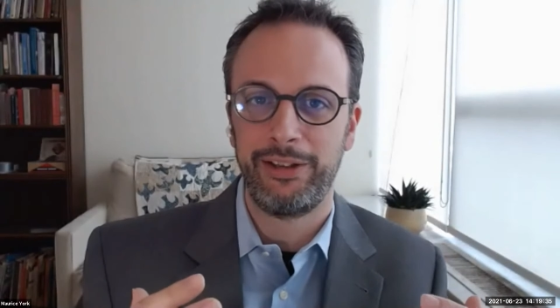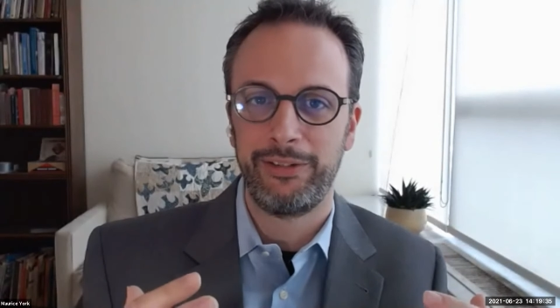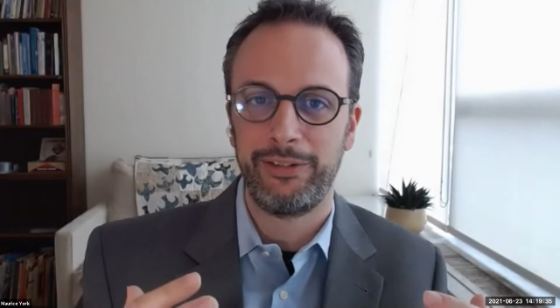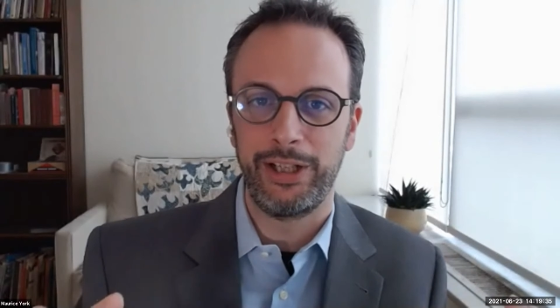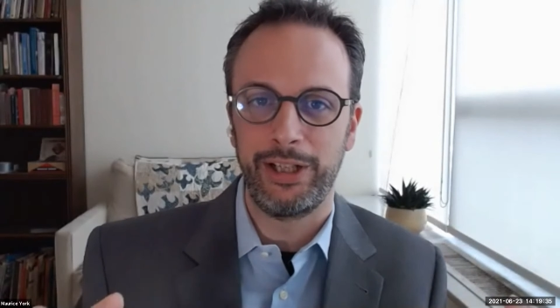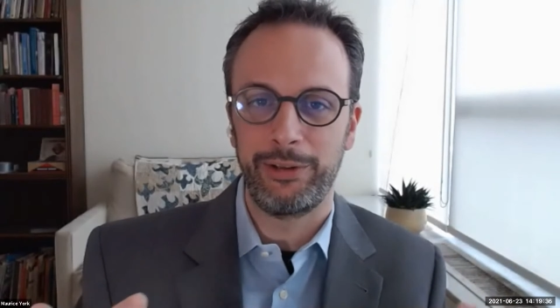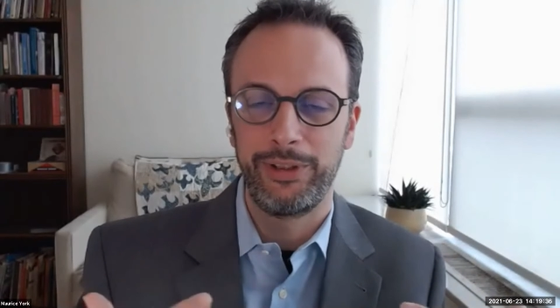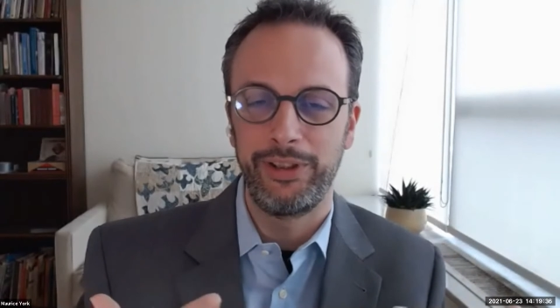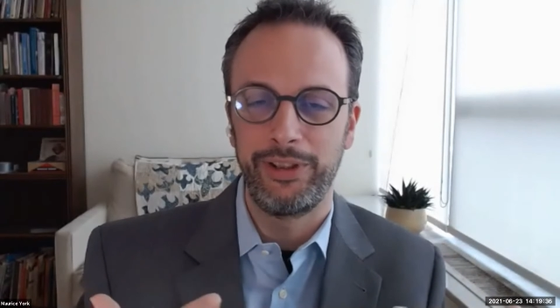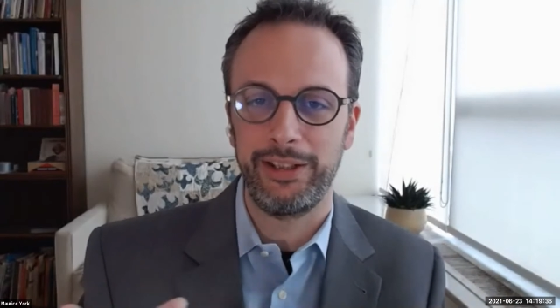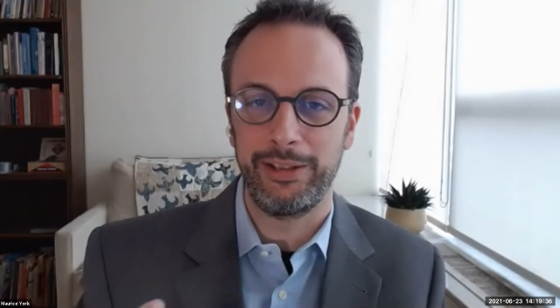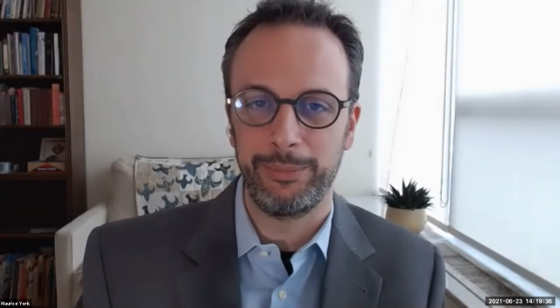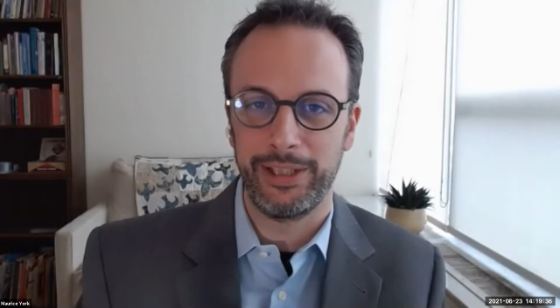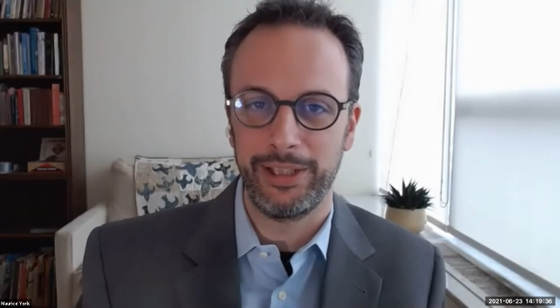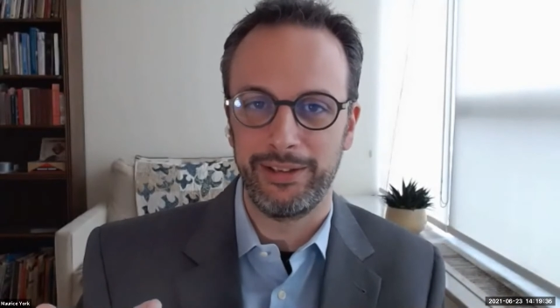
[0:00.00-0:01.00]
for how we think
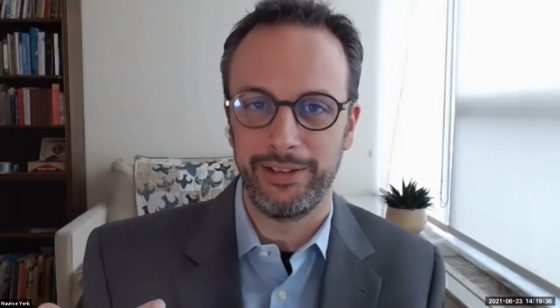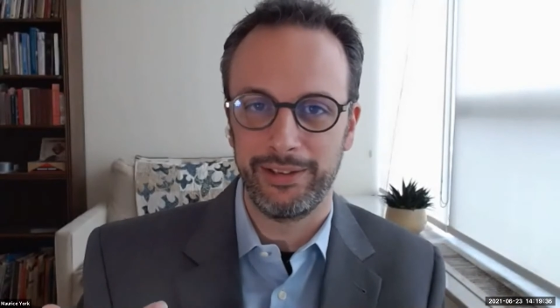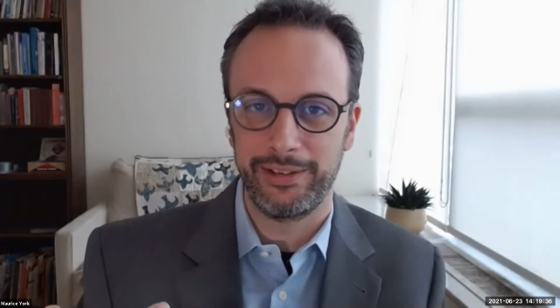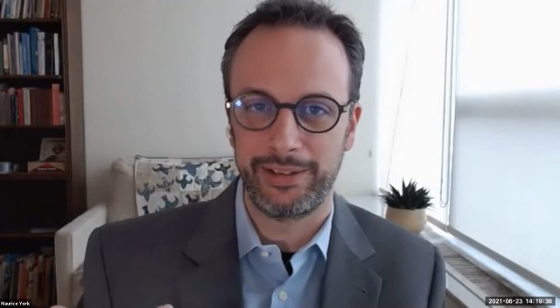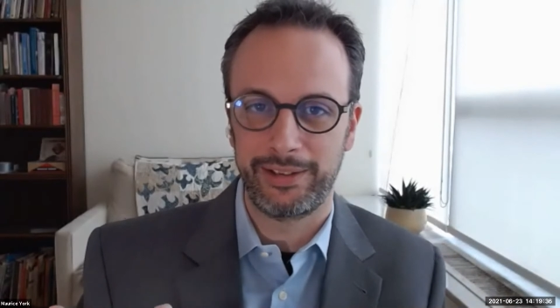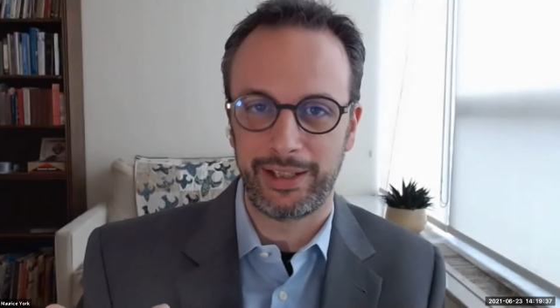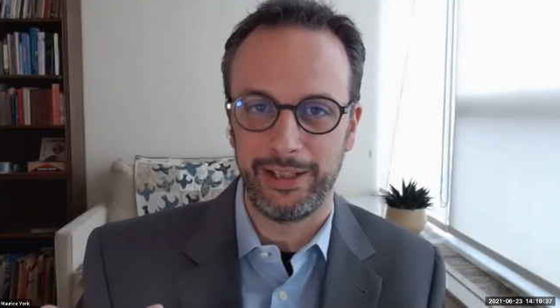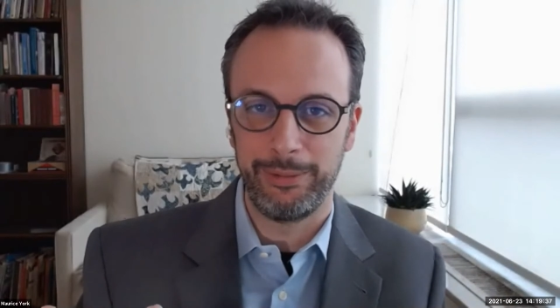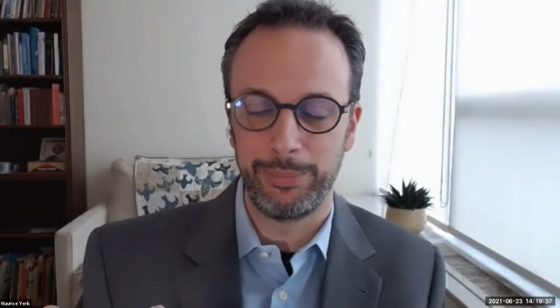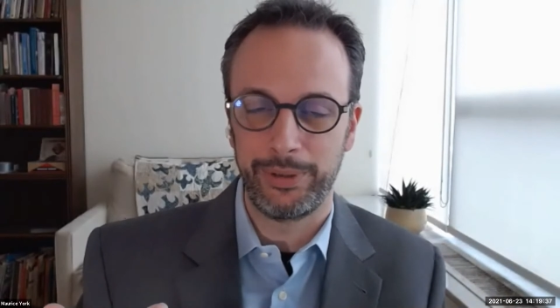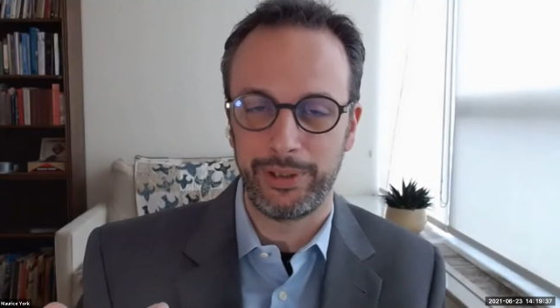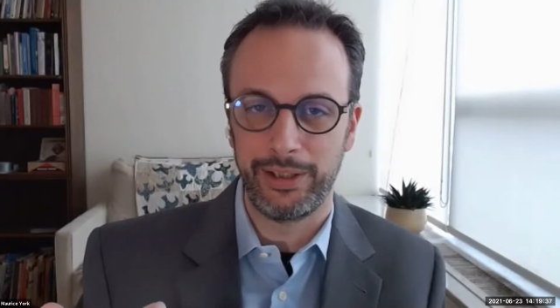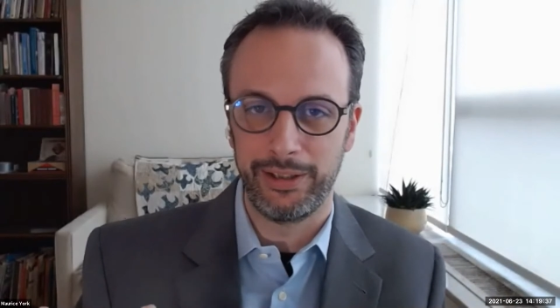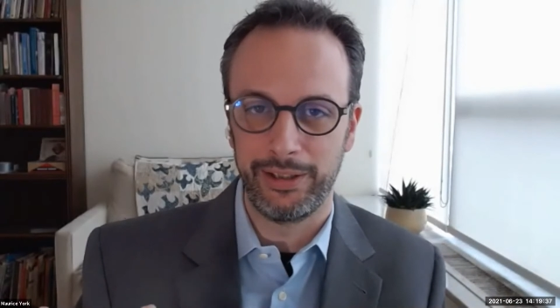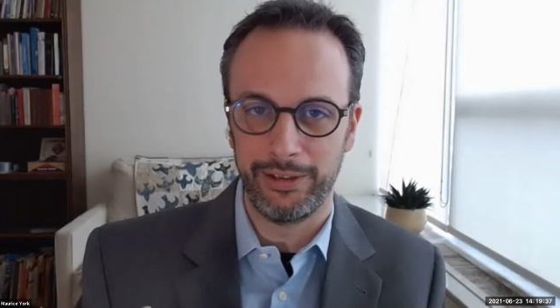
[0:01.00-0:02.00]
about this type
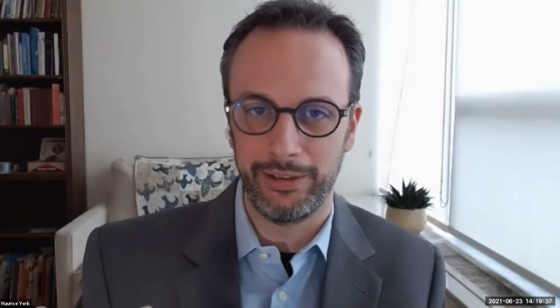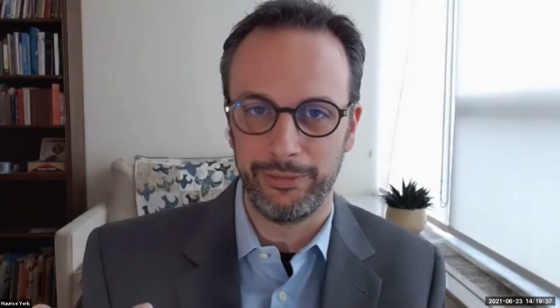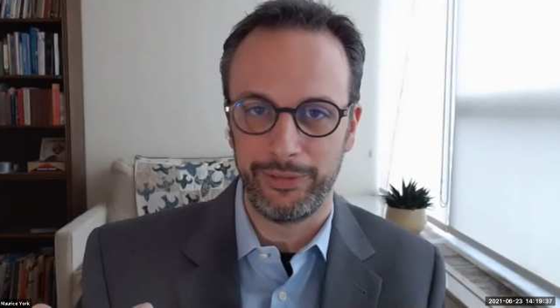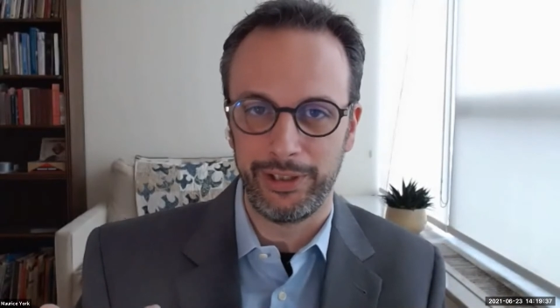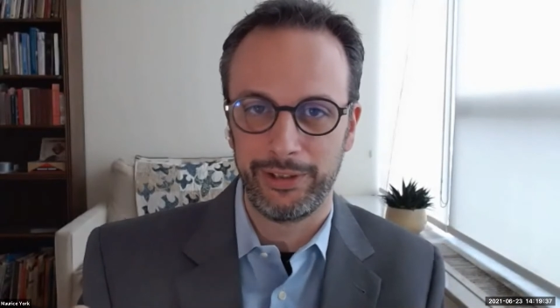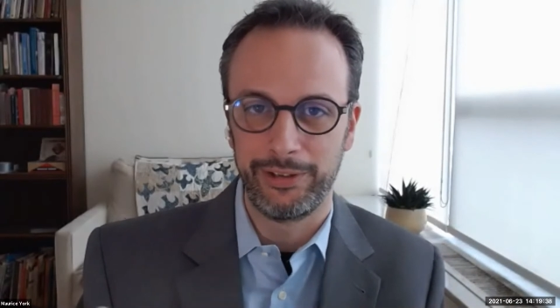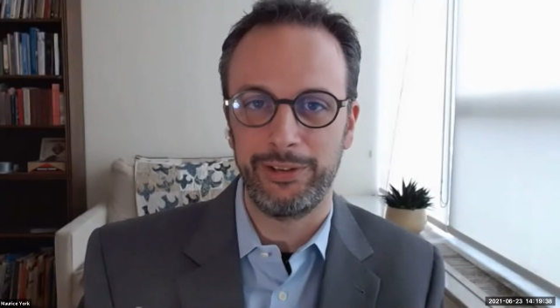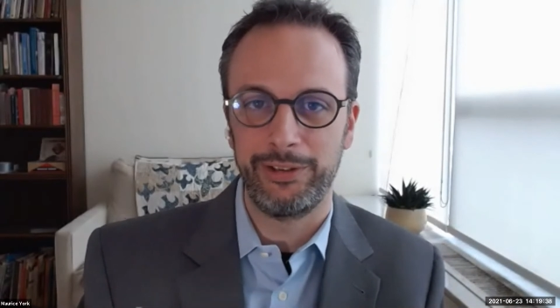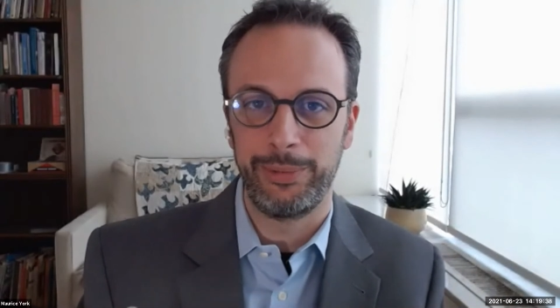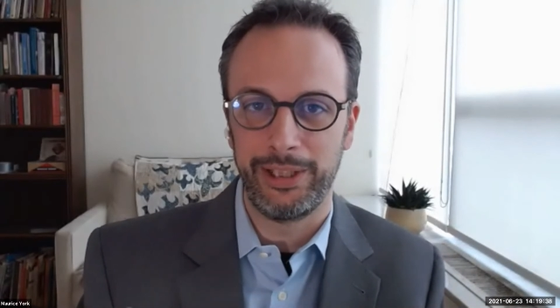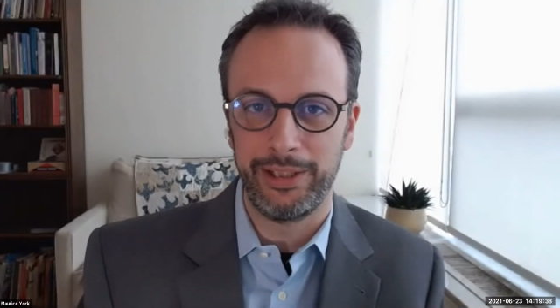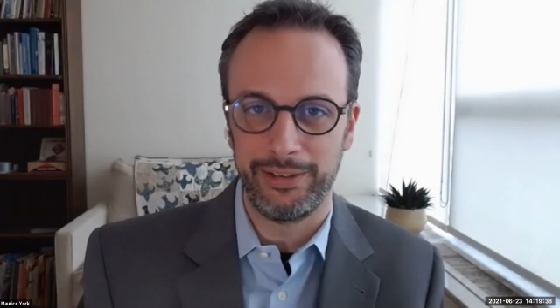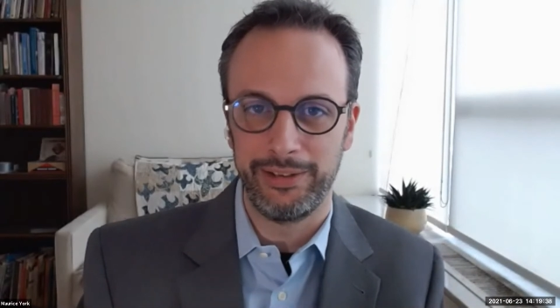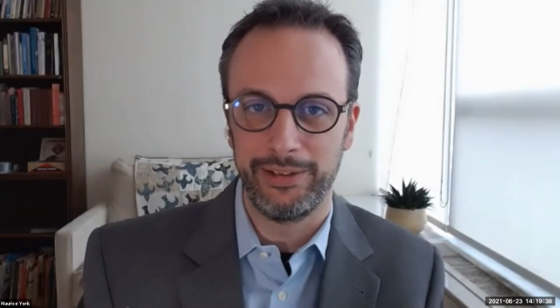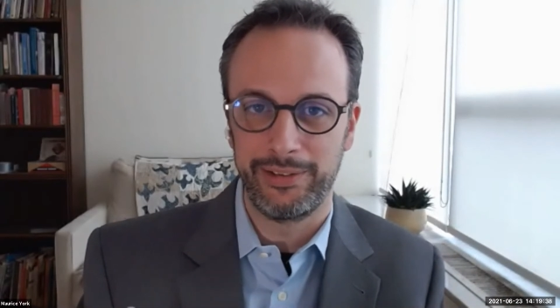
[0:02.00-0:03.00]
of
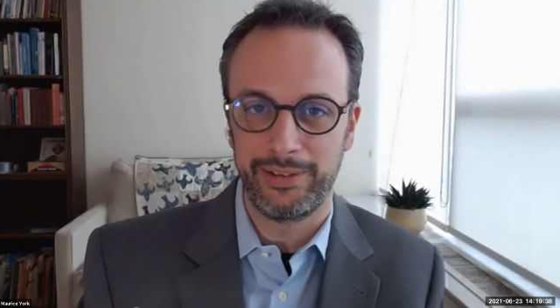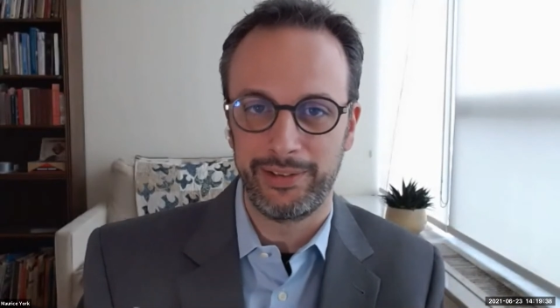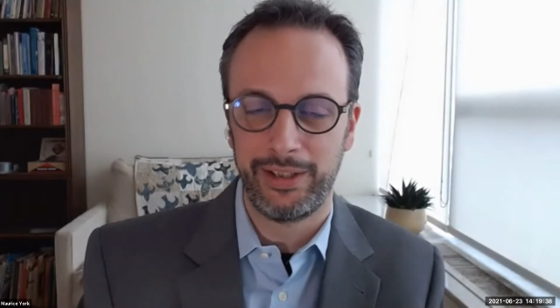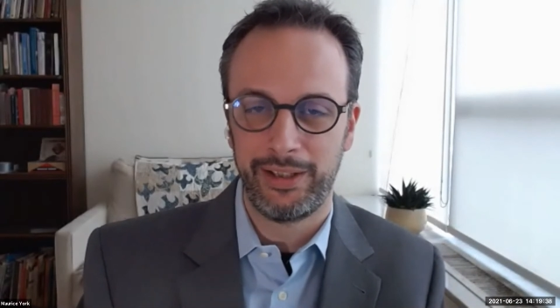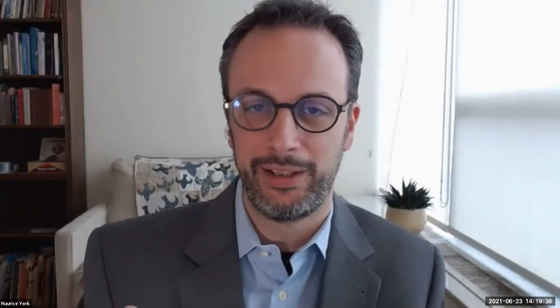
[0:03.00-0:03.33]
interdependence